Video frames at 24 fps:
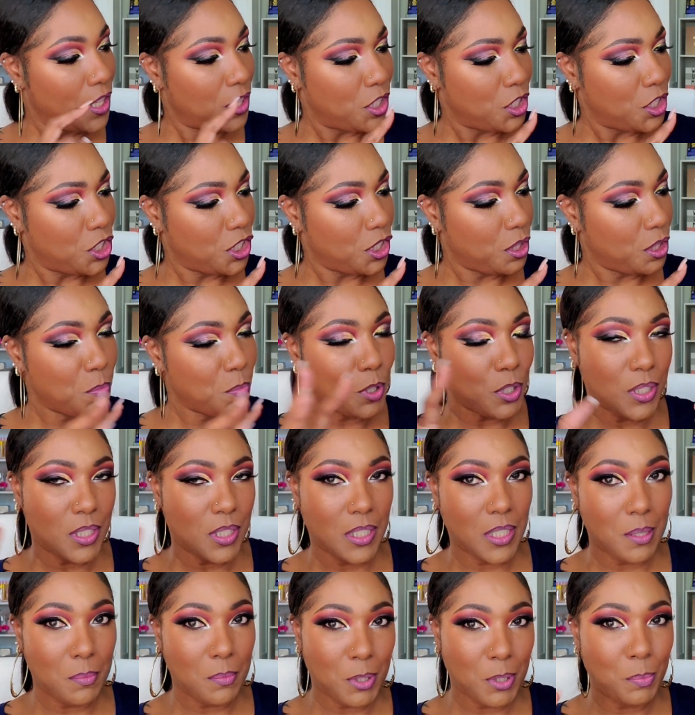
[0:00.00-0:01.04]
The shimmers
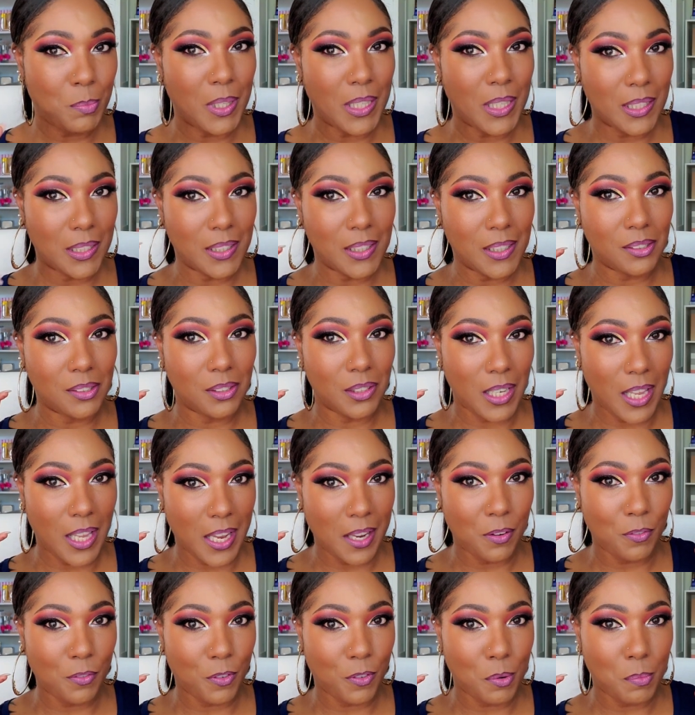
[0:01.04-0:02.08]
seem to be a little
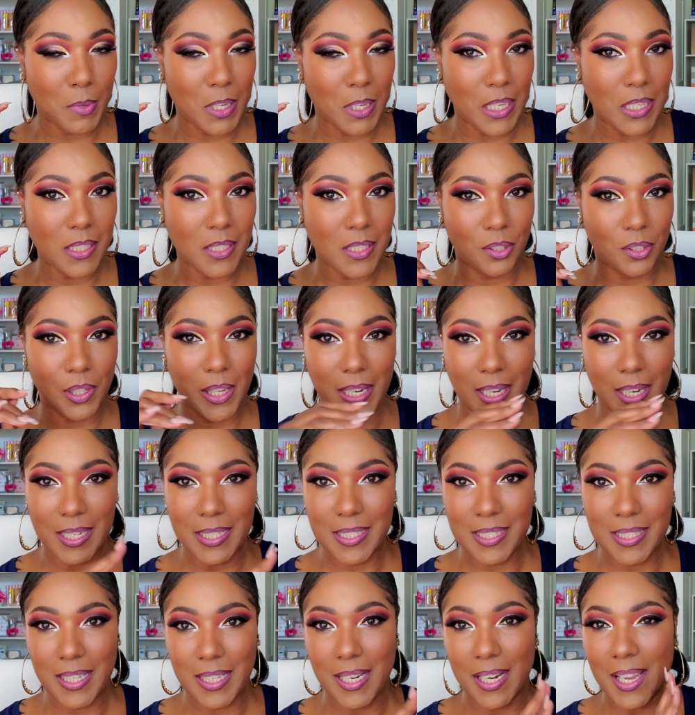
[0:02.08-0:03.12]
light for me. So like
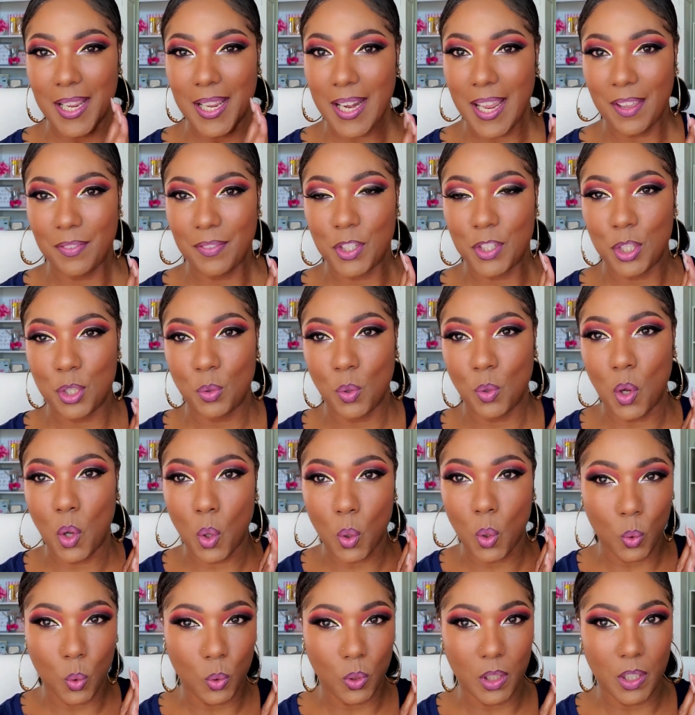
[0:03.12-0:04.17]
I said, I'd have to do a
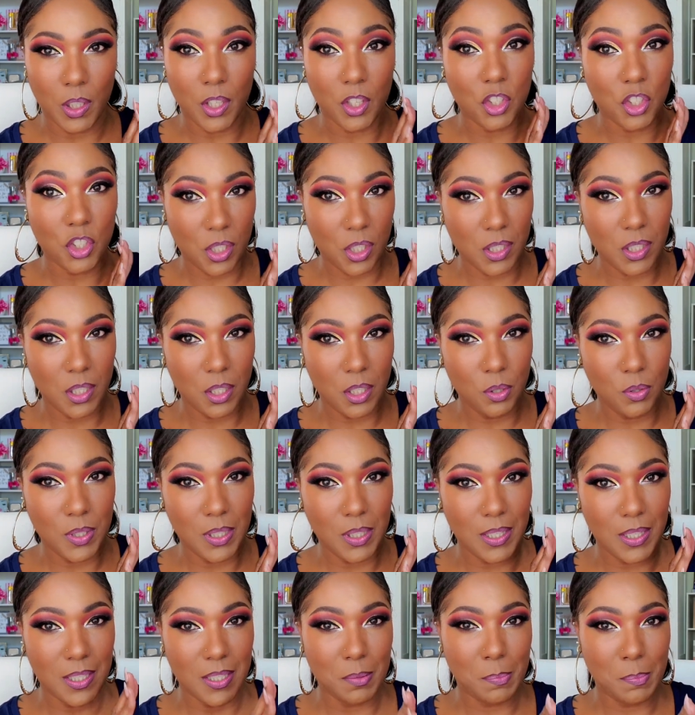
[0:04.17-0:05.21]
whole look just
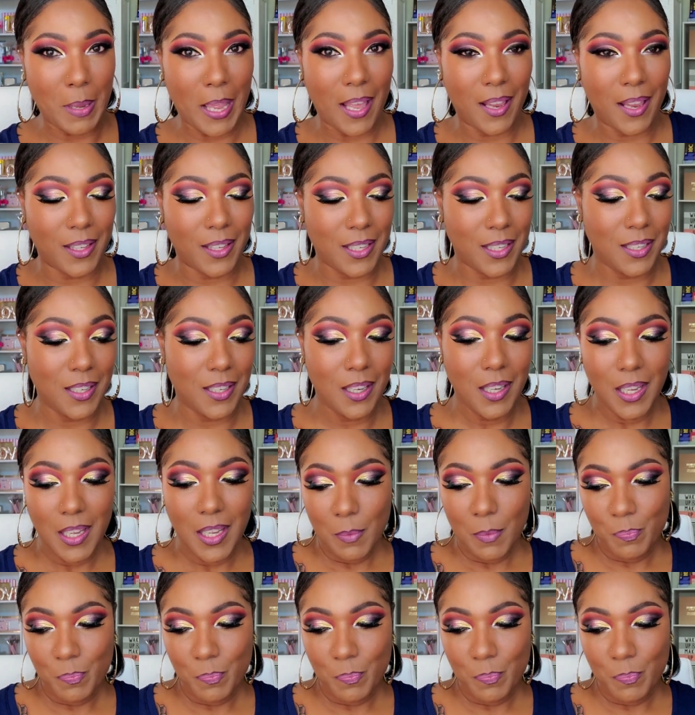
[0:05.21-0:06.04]
using this palette